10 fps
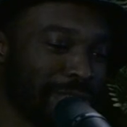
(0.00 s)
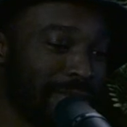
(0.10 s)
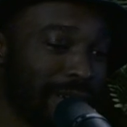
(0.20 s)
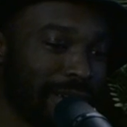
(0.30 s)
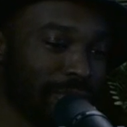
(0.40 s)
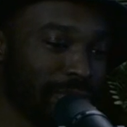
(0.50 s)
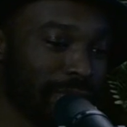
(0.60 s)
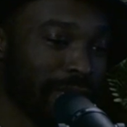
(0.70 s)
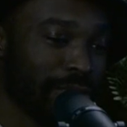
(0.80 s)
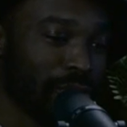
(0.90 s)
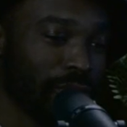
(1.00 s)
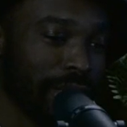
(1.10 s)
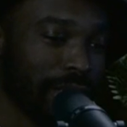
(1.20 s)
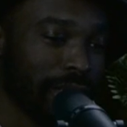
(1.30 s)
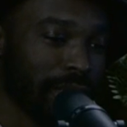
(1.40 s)
talking about how they were
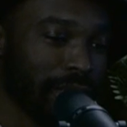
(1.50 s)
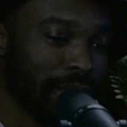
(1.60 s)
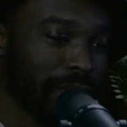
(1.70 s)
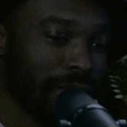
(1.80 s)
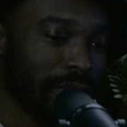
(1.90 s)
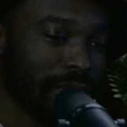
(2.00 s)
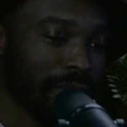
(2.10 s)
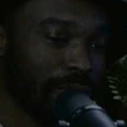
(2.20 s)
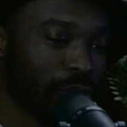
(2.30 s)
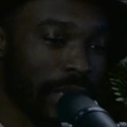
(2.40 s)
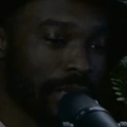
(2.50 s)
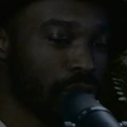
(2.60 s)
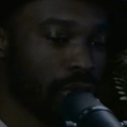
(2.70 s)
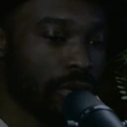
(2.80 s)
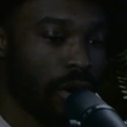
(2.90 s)
trying to they were trying
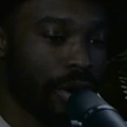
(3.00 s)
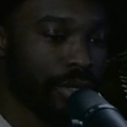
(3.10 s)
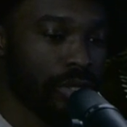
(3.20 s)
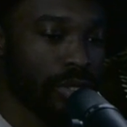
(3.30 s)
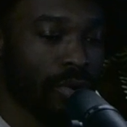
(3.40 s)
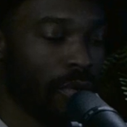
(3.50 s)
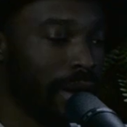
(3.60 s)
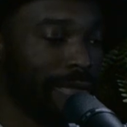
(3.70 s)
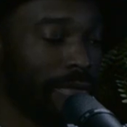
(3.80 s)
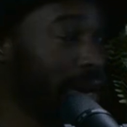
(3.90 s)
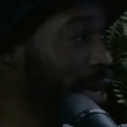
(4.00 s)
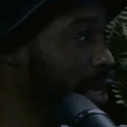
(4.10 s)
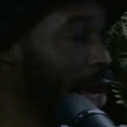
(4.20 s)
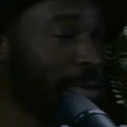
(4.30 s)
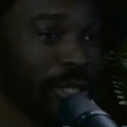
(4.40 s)
so hard to
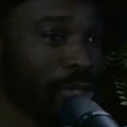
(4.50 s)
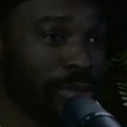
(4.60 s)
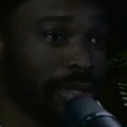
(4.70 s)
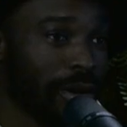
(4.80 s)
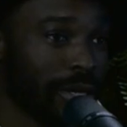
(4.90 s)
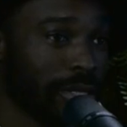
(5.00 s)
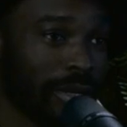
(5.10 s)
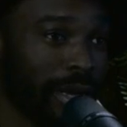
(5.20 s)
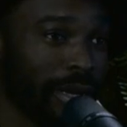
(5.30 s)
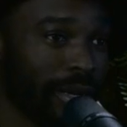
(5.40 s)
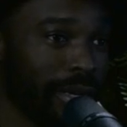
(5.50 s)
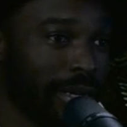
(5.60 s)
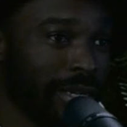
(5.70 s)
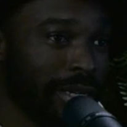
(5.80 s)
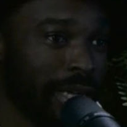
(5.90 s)
quantify how much it would cost to like
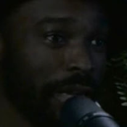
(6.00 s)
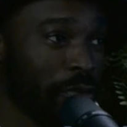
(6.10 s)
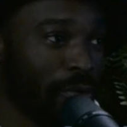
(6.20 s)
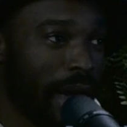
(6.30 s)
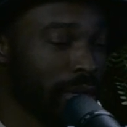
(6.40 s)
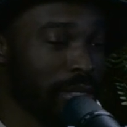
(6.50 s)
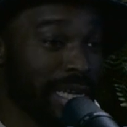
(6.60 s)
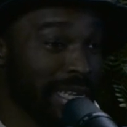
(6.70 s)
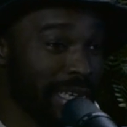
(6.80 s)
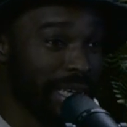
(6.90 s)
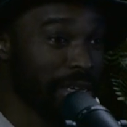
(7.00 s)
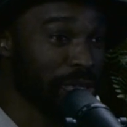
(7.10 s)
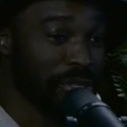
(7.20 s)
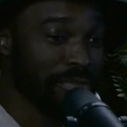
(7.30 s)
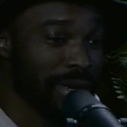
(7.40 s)
mm-hmm. if you accidentally
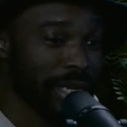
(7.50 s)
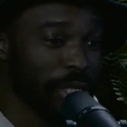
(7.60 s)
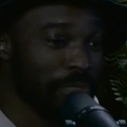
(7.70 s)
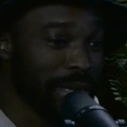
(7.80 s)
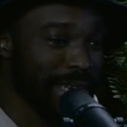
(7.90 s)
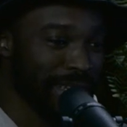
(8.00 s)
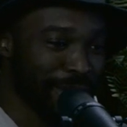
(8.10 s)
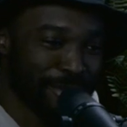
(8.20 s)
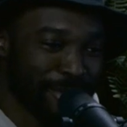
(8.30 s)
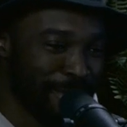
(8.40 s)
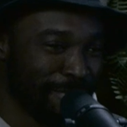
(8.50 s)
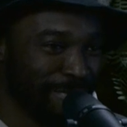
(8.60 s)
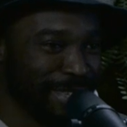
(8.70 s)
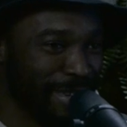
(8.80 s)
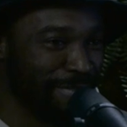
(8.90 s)
killed somebody's bee or some
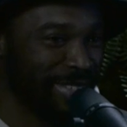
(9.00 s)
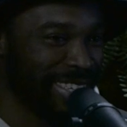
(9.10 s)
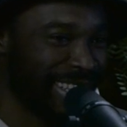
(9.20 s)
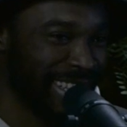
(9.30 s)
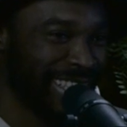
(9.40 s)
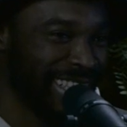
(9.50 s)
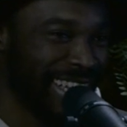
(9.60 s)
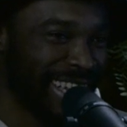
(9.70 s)
dumb shit yeah. like